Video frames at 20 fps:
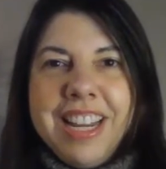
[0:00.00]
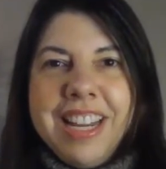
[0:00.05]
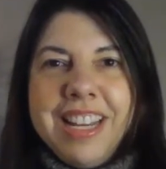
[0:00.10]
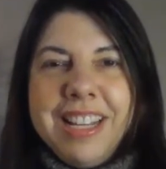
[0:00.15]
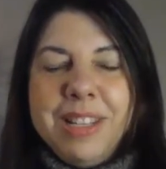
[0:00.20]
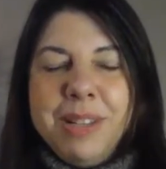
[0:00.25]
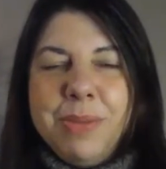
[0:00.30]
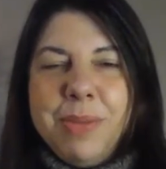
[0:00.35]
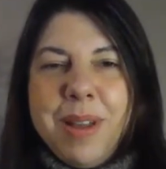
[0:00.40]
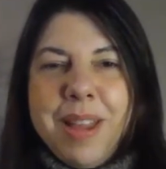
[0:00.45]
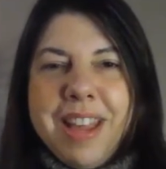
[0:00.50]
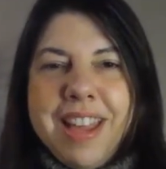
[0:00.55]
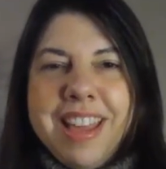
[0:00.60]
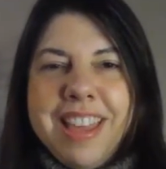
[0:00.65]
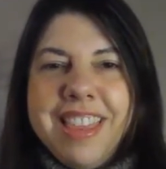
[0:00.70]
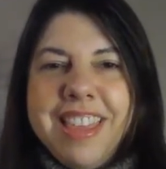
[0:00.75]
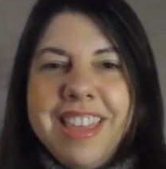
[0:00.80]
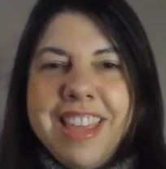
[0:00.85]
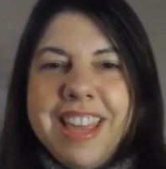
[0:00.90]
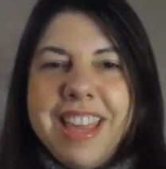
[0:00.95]
It is
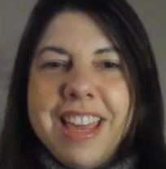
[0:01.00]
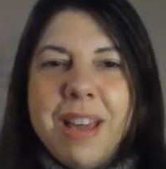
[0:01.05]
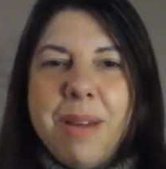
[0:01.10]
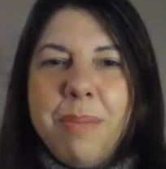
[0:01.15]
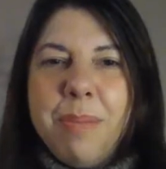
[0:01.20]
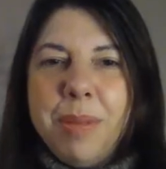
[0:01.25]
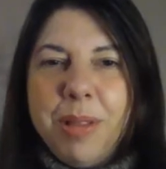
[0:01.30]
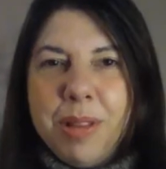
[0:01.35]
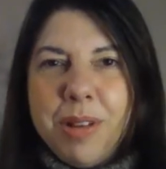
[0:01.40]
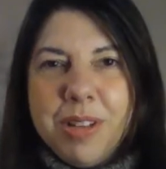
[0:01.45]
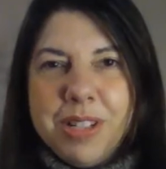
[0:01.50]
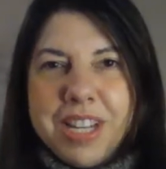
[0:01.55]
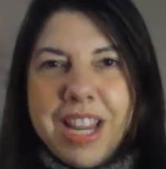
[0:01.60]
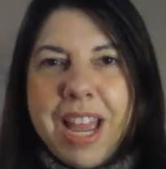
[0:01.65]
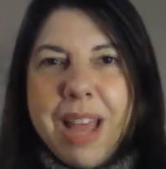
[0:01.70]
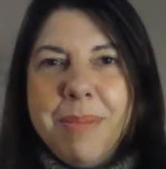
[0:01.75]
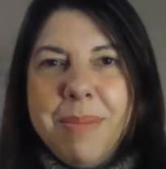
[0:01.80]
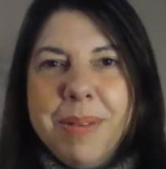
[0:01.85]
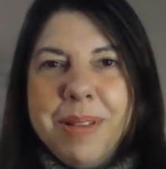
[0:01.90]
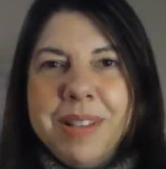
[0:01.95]
where the plot
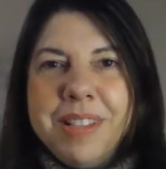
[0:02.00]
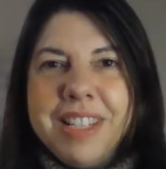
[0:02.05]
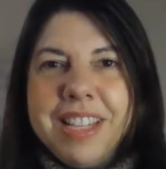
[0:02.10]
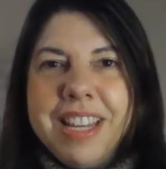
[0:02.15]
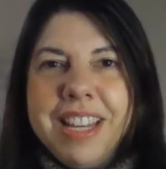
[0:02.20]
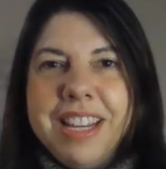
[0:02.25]
happens.